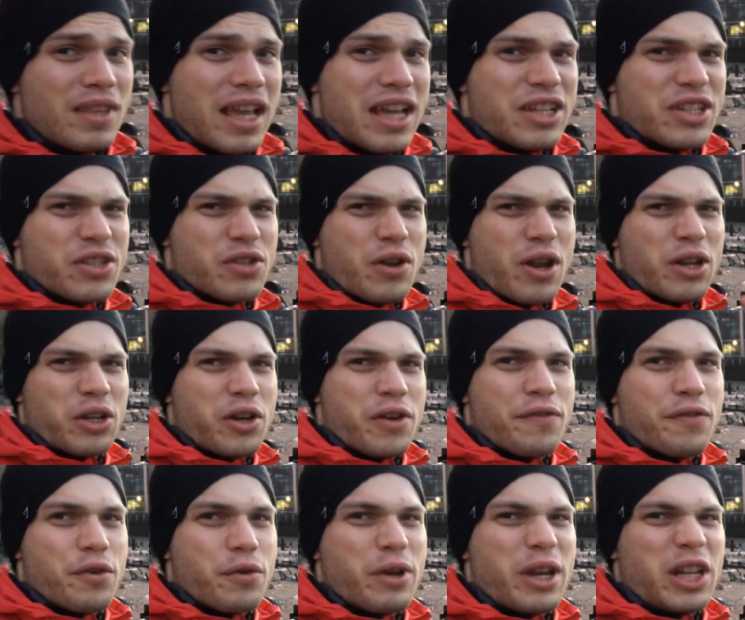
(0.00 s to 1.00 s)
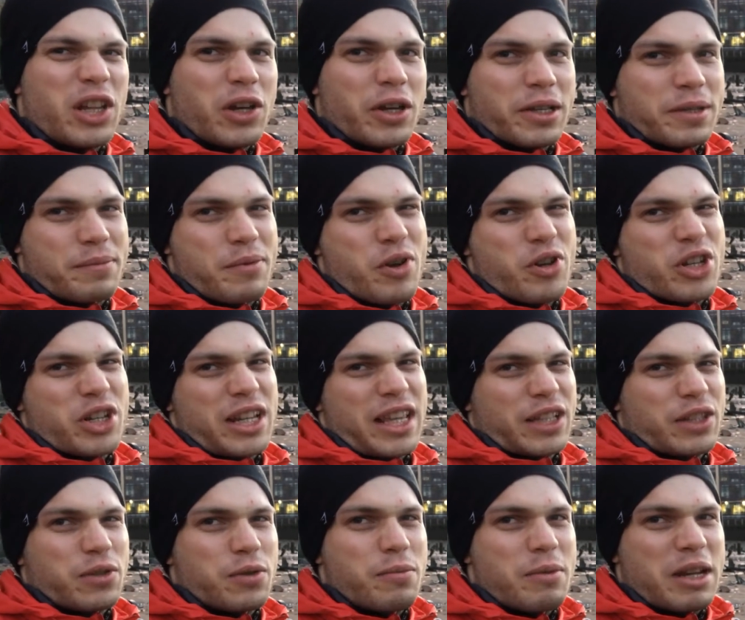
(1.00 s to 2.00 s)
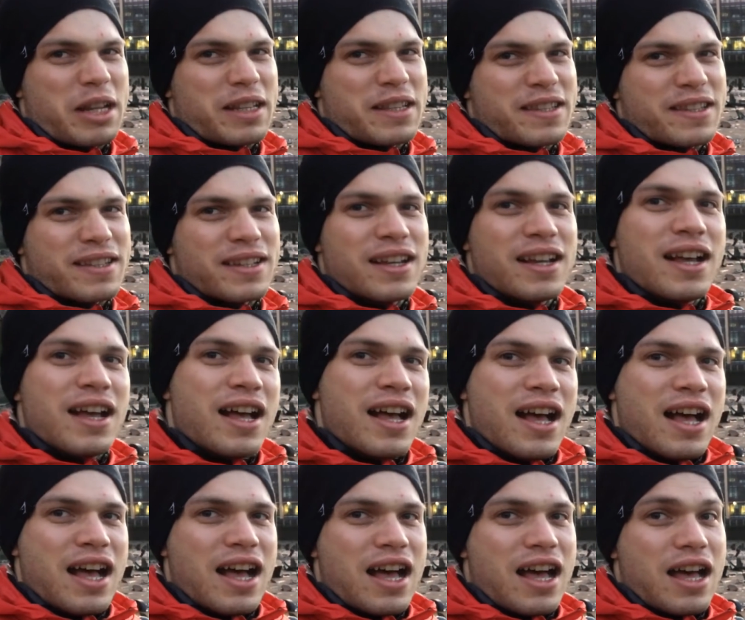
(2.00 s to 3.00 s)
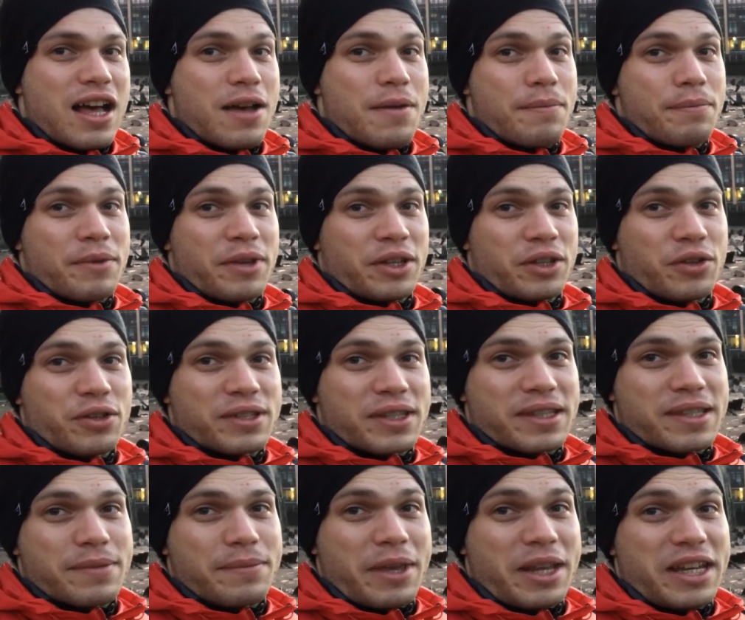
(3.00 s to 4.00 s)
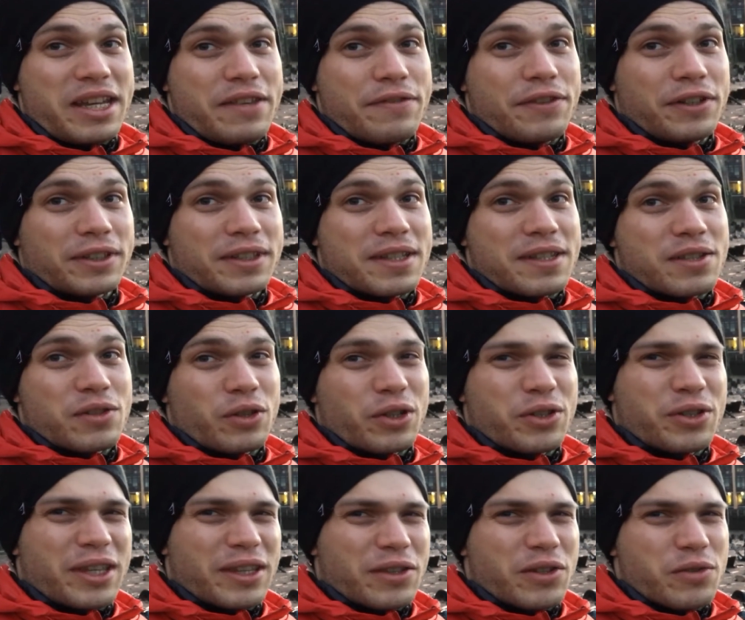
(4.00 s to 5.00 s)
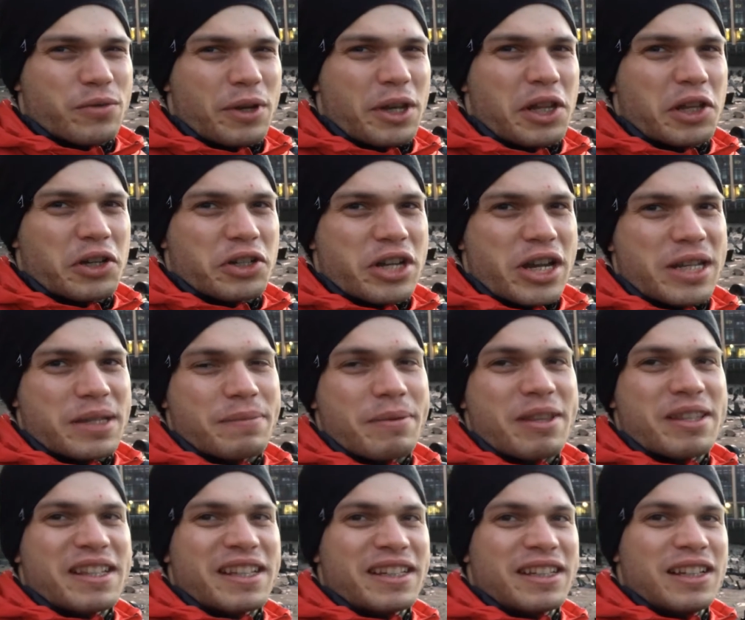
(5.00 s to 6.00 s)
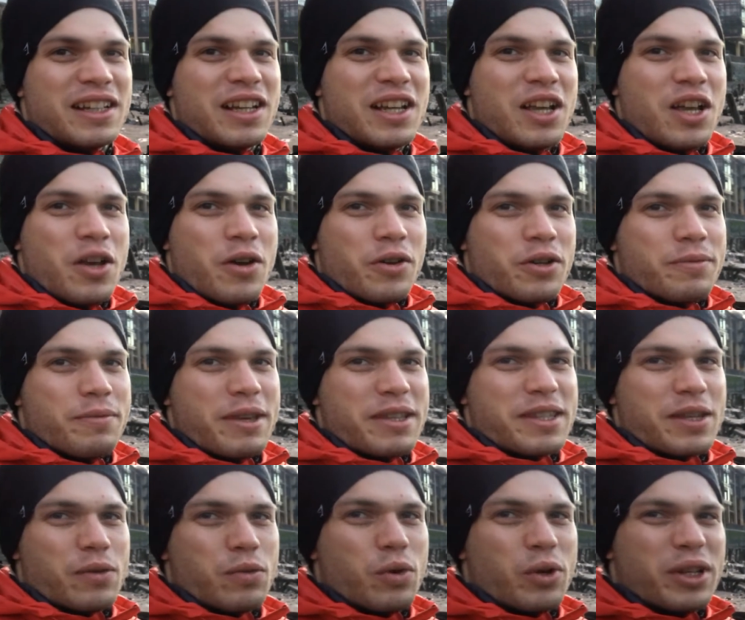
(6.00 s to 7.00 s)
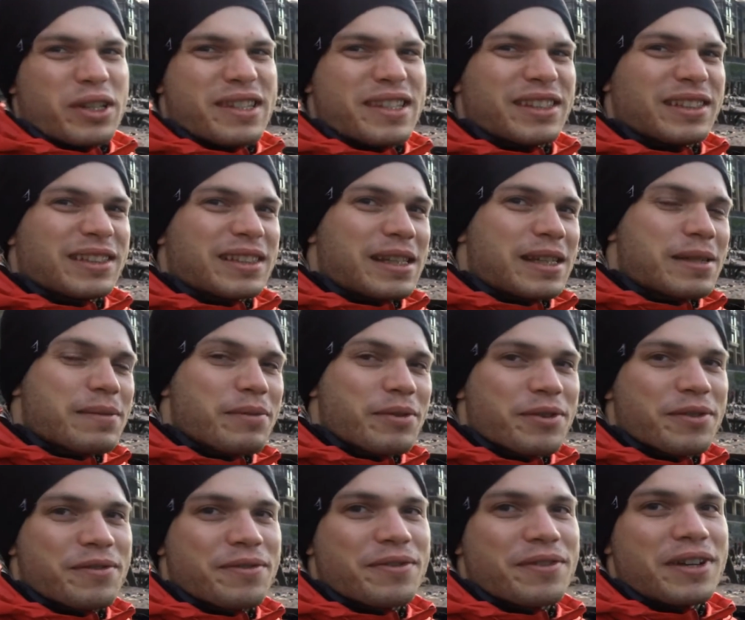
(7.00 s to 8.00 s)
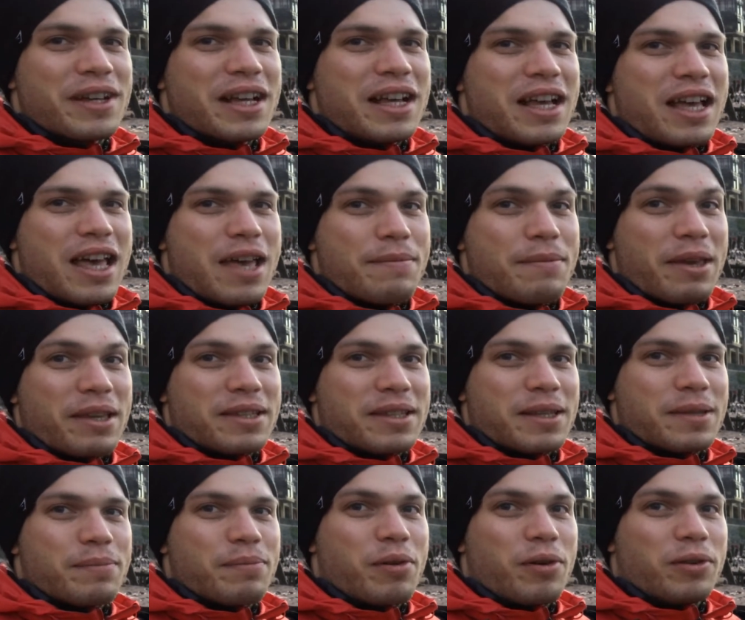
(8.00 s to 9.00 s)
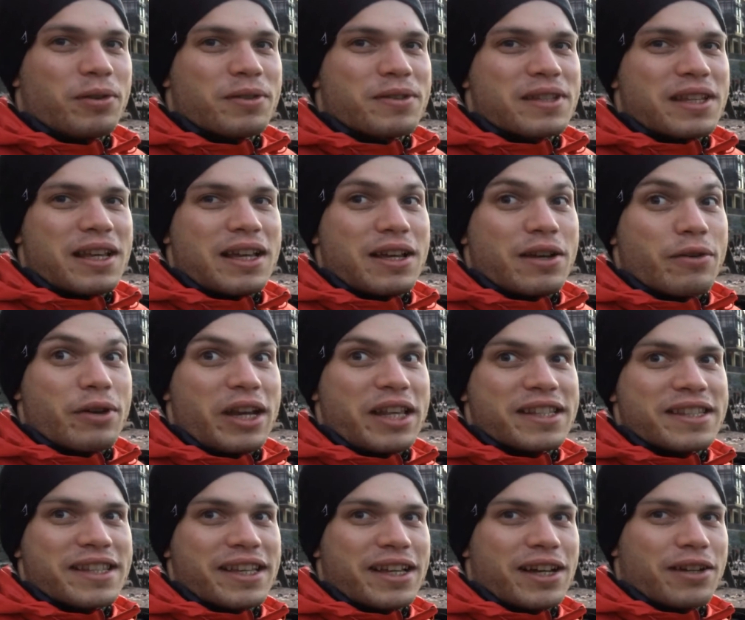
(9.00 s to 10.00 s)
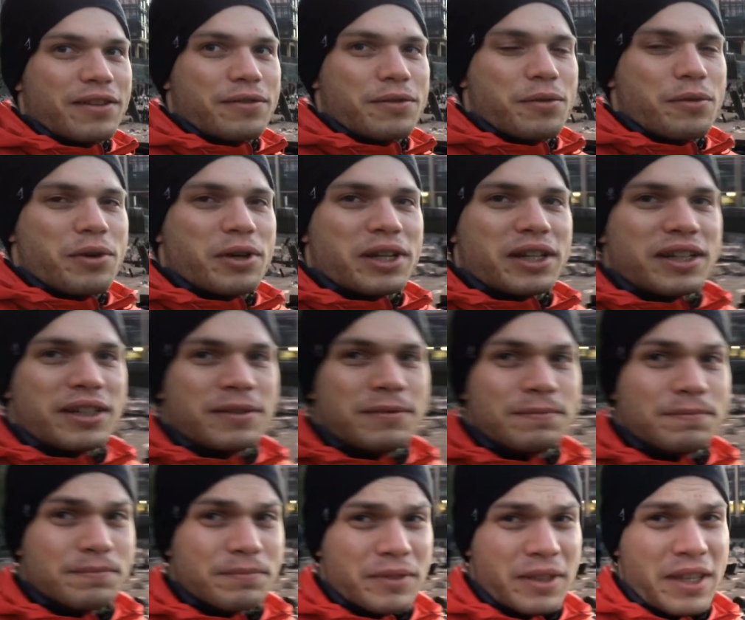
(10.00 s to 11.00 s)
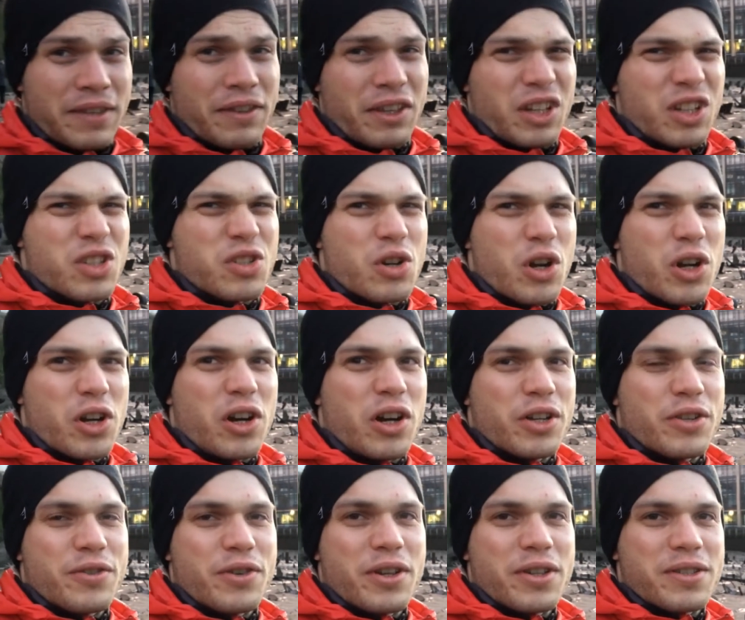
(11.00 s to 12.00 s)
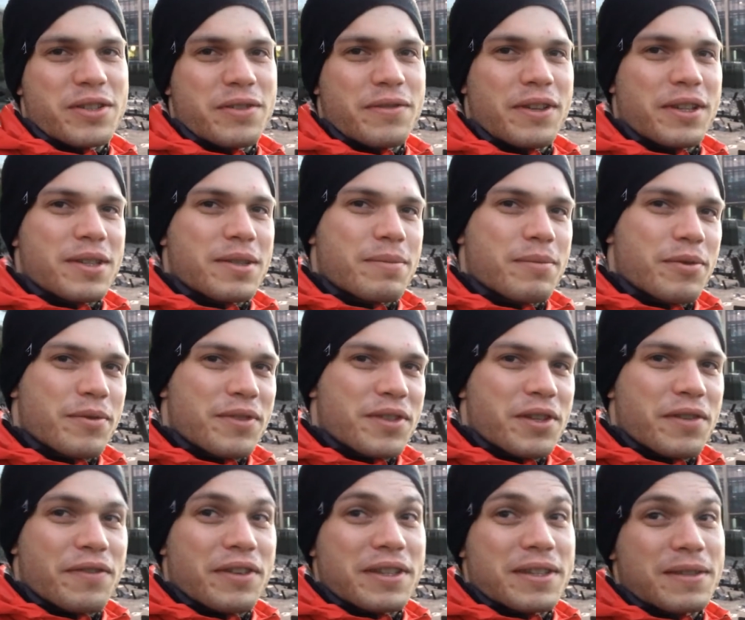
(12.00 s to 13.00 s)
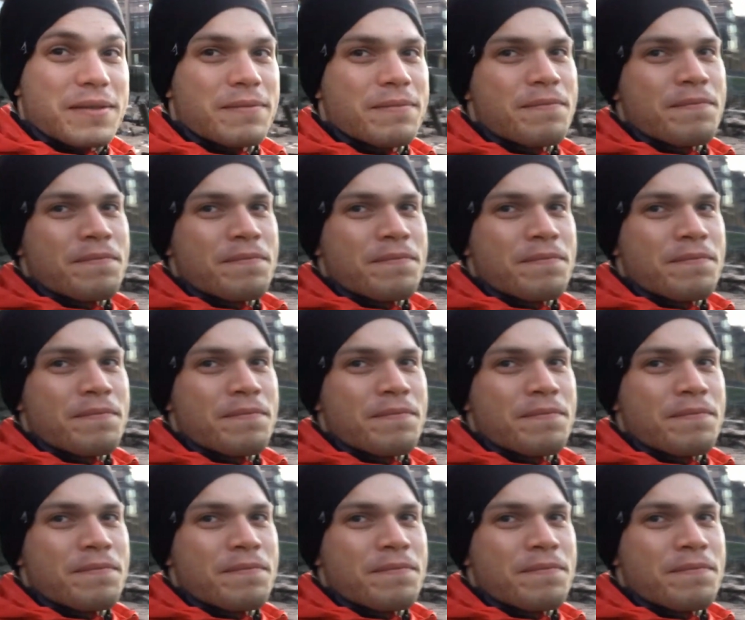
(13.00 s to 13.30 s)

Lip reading: And just trying to go for a really long exposure, like 2 minutes, and using some ND filters in order to get those really long shutter speeds in, which makes that water silky smooth and makes these poles really stick out of the water, giving a strong contrast to that smooth surface.